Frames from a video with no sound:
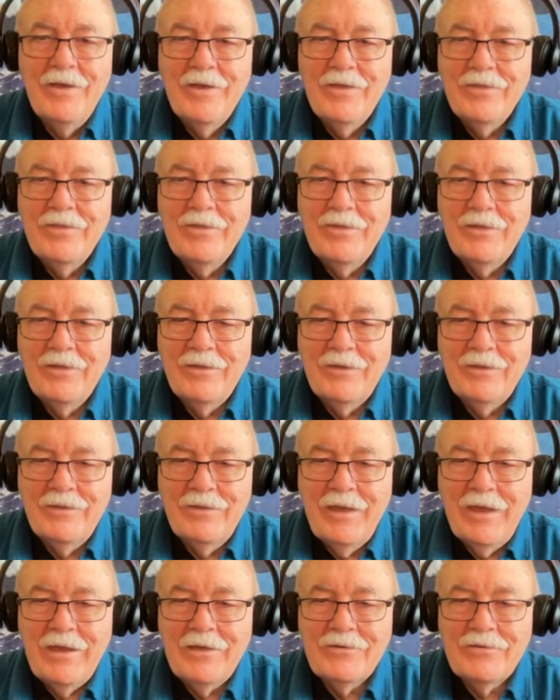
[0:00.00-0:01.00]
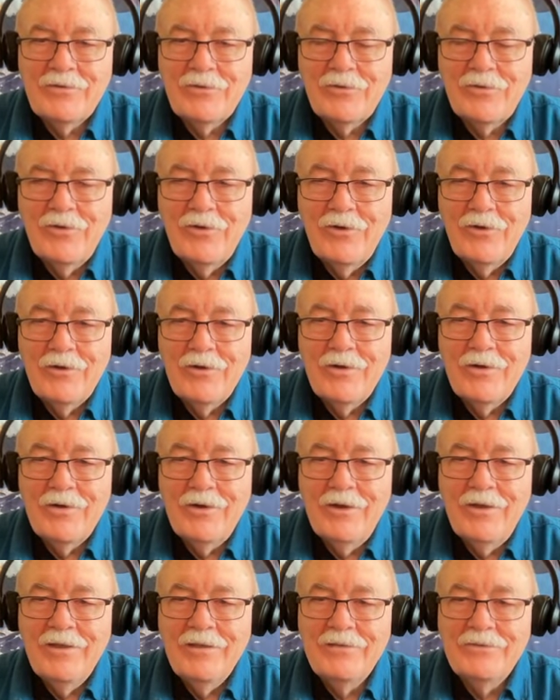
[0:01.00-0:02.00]
The National Guard
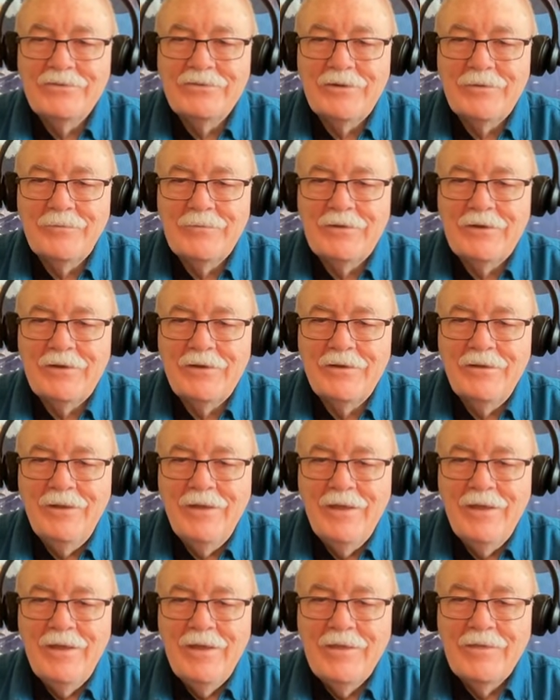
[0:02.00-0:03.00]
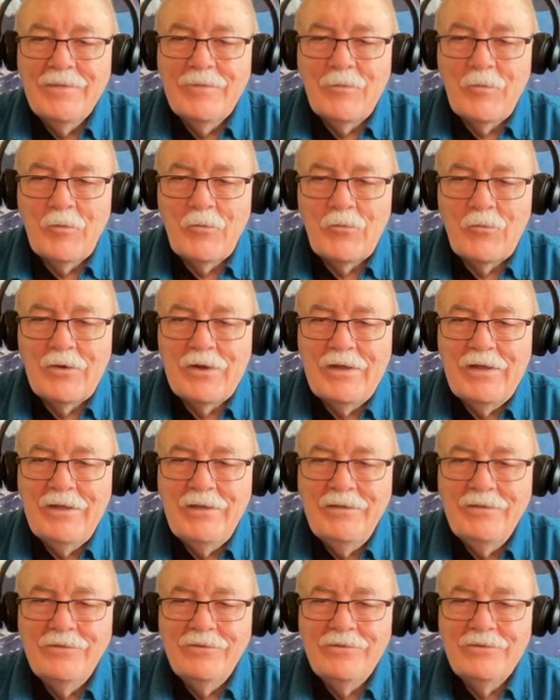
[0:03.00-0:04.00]
jumped in, the
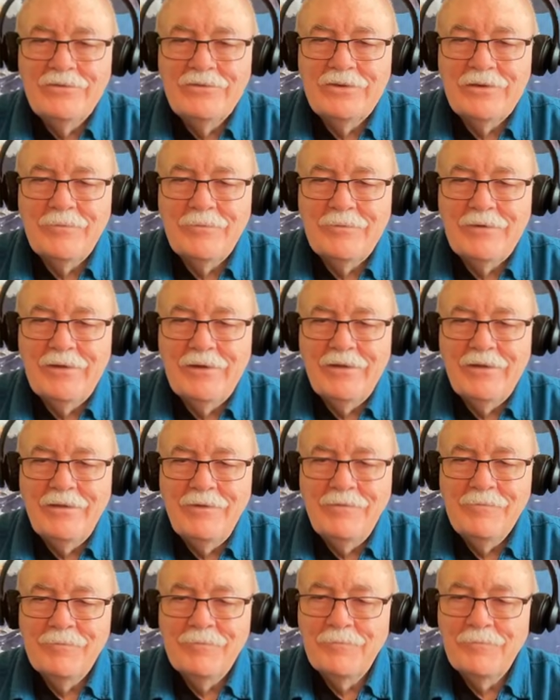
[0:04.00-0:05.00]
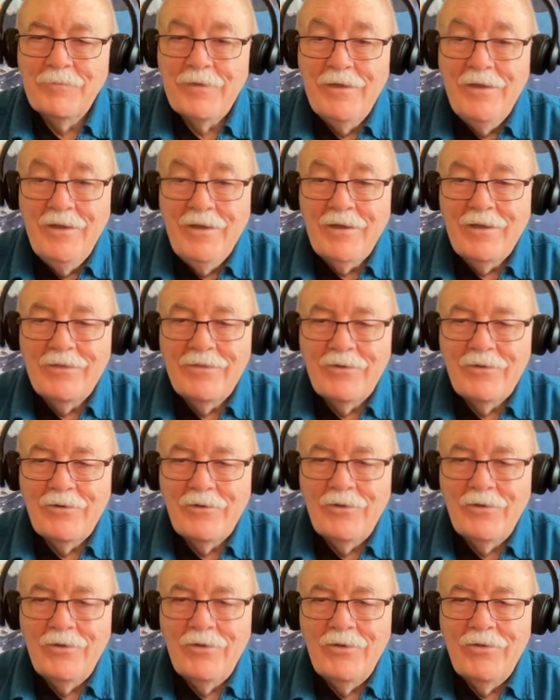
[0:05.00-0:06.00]
Marines jumped in, and they're
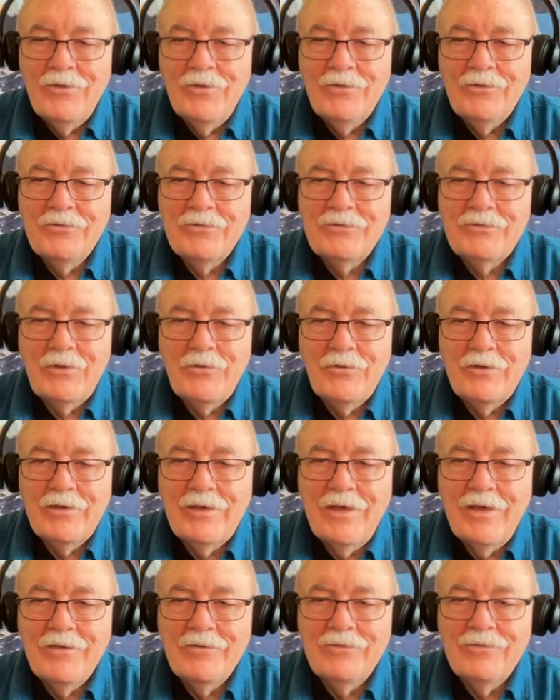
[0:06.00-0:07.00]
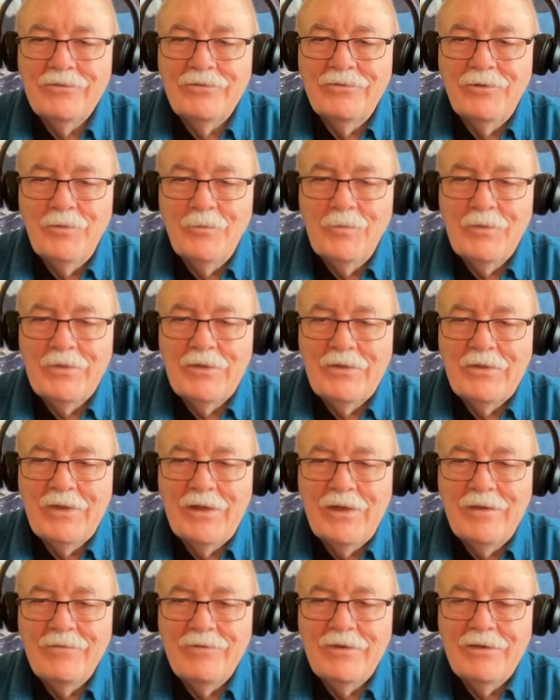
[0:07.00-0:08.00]
all showing how stupid the
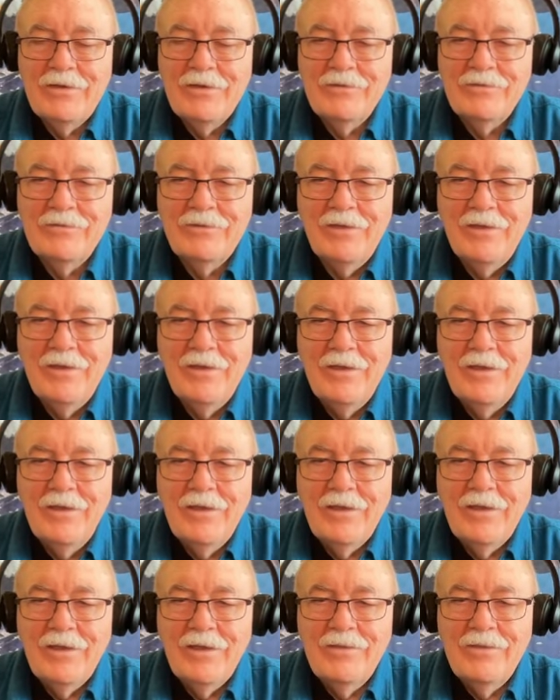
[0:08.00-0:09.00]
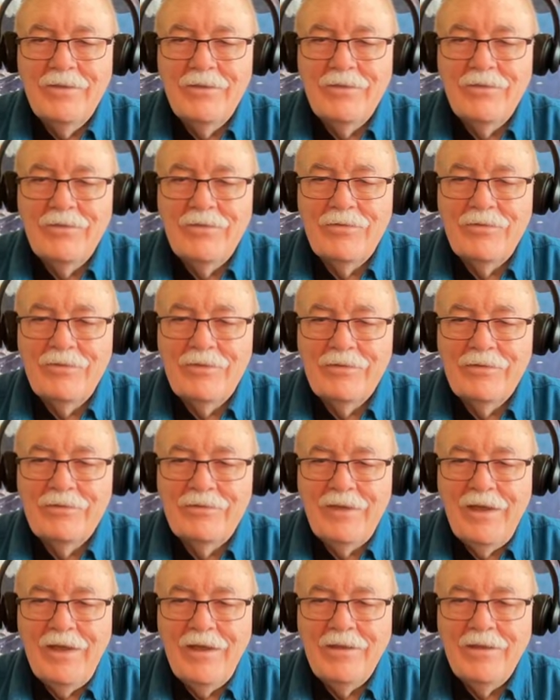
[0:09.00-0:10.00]
Navy is. And the, the
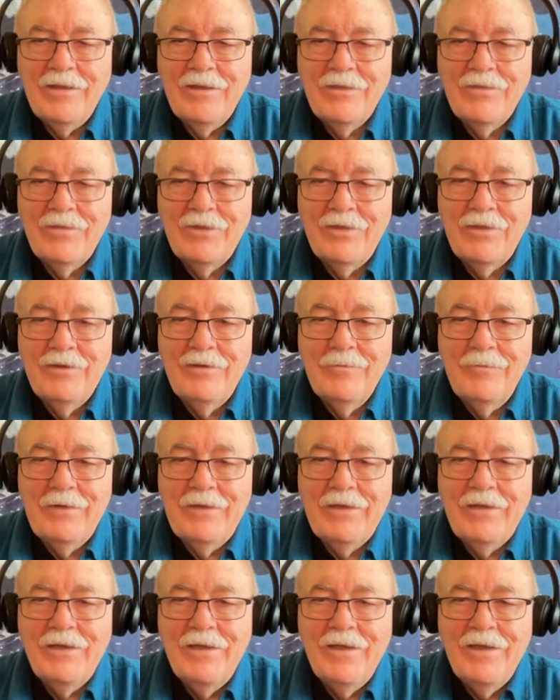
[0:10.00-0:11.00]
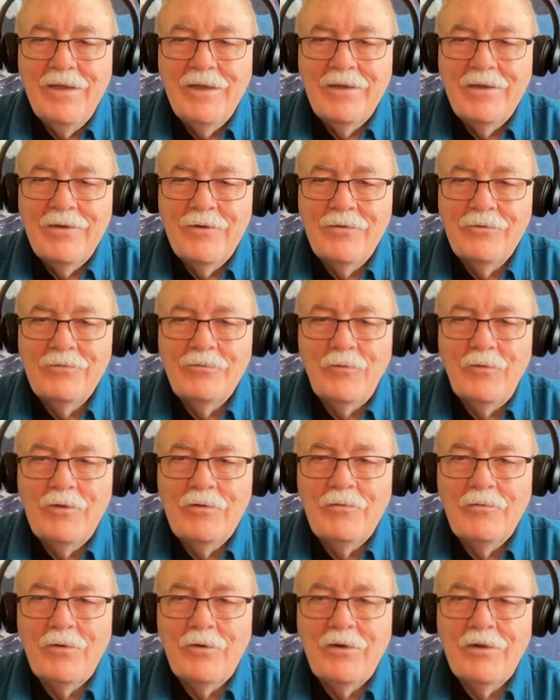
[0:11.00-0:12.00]
sad thing to me, here's
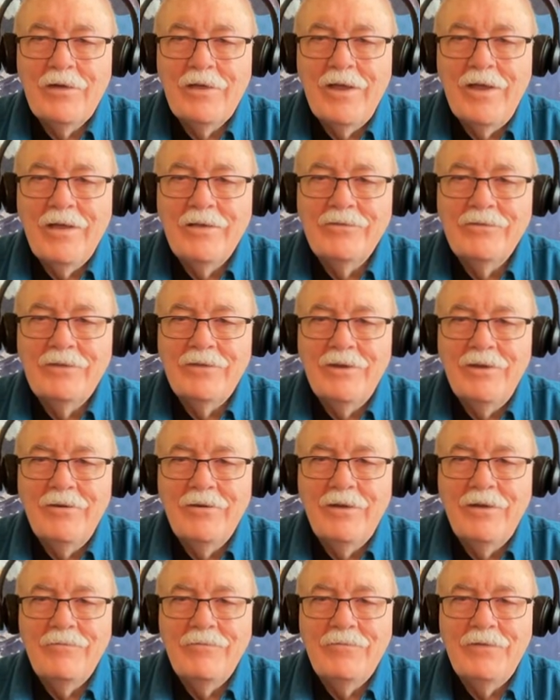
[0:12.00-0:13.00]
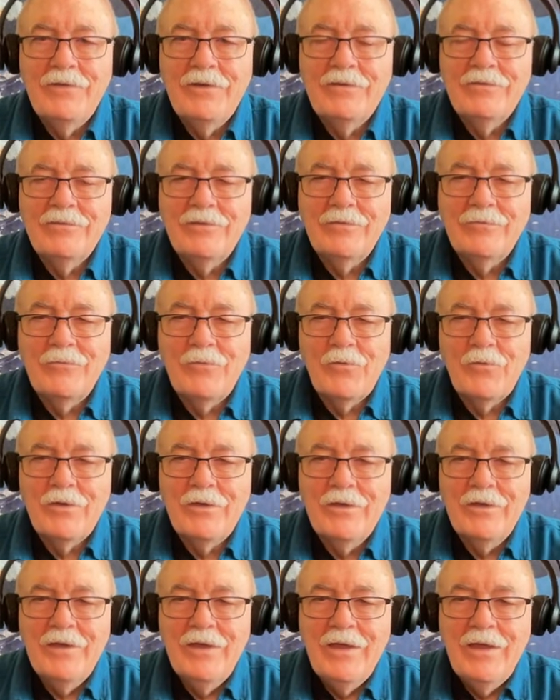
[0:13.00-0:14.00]
one where a guy said, Here, I fixed it for
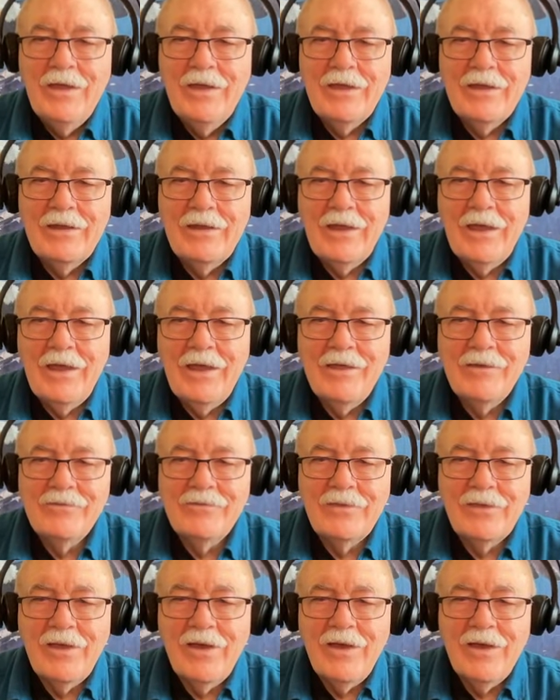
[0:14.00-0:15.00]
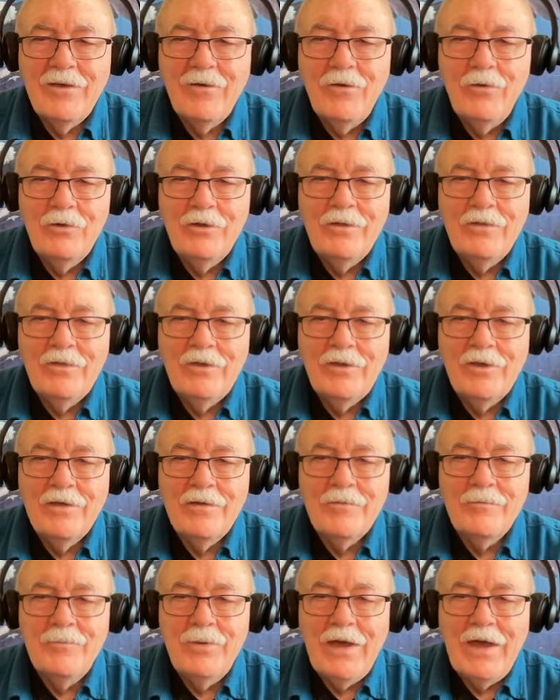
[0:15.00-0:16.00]
you. And he has the guy holding the
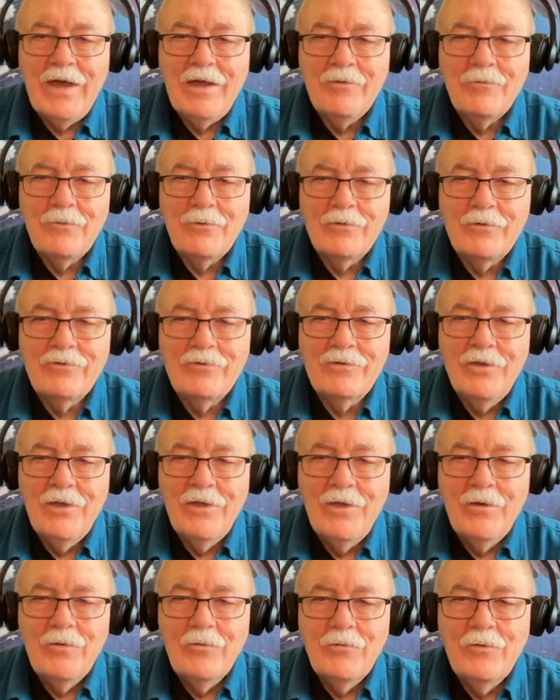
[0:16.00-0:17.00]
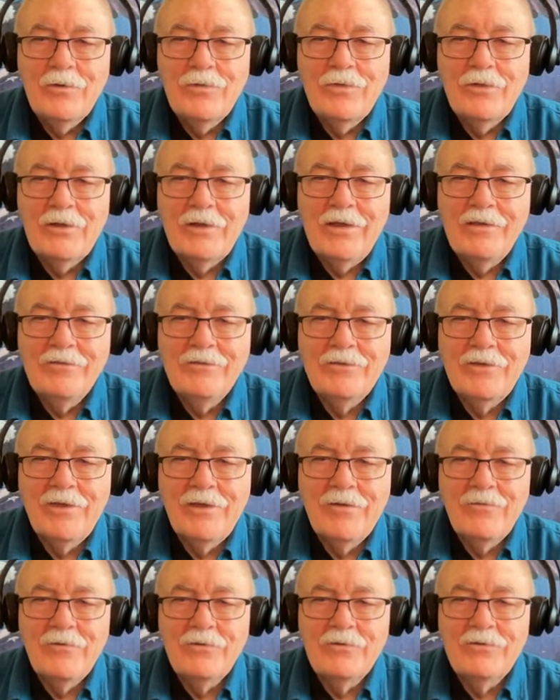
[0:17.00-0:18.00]
gun backwards with the lens
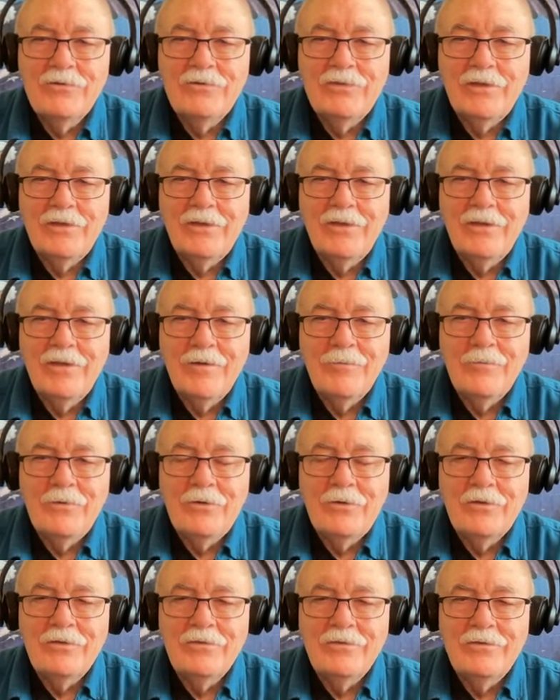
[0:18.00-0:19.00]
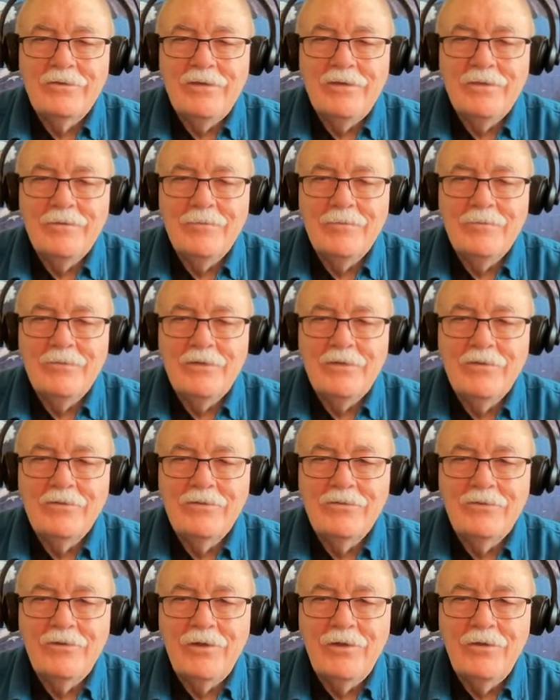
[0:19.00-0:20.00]
covers sticking up. You can see them, those
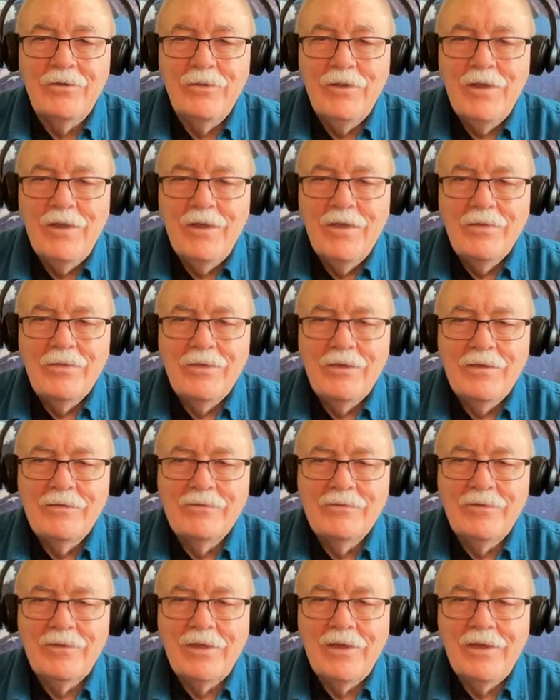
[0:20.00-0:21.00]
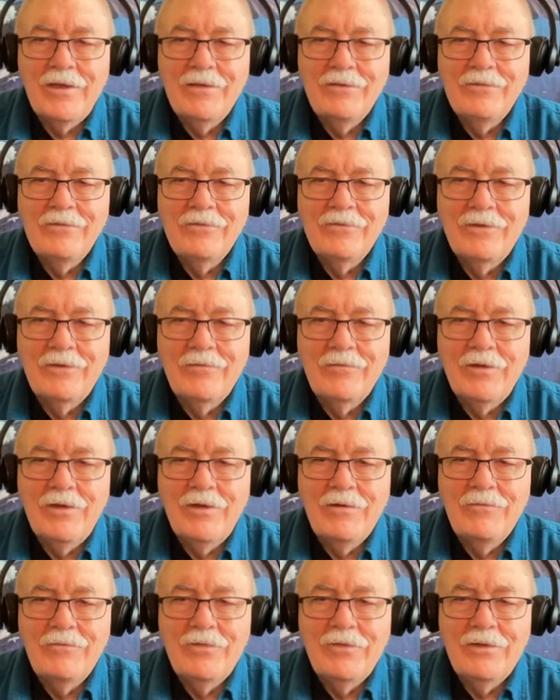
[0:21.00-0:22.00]
little things on the ends of,
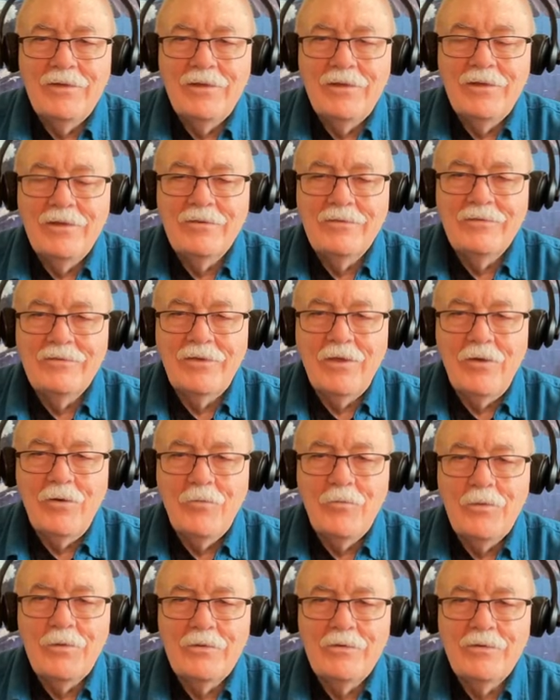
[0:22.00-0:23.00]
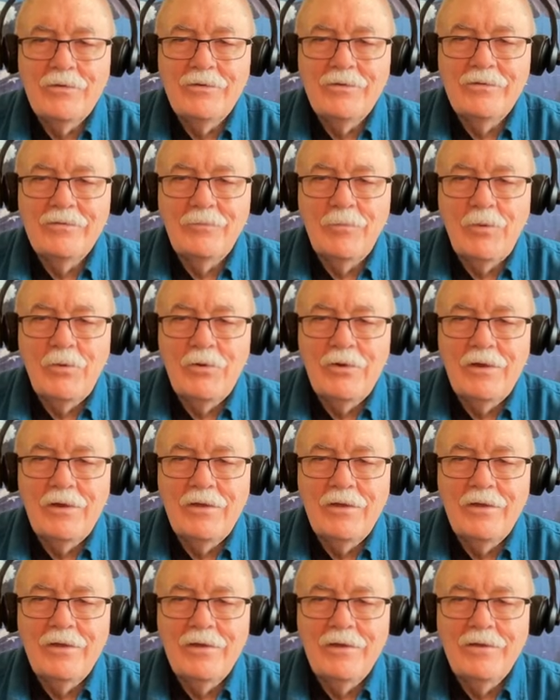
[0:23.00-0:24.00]
of the uh, scope
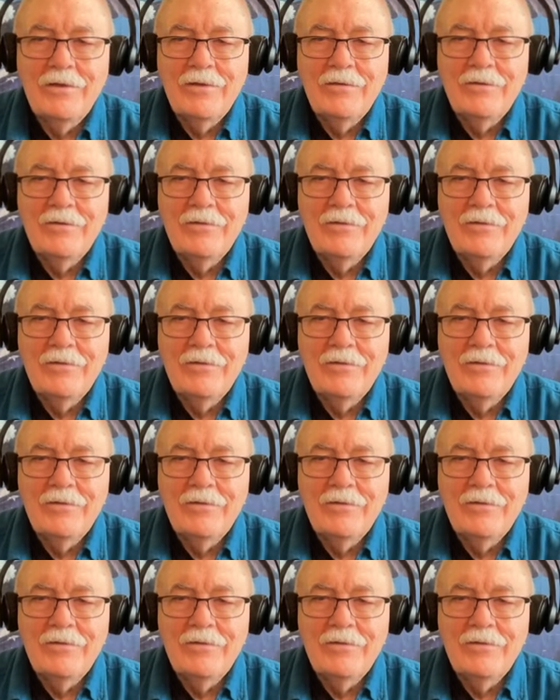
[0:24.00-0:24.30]
pointing uh,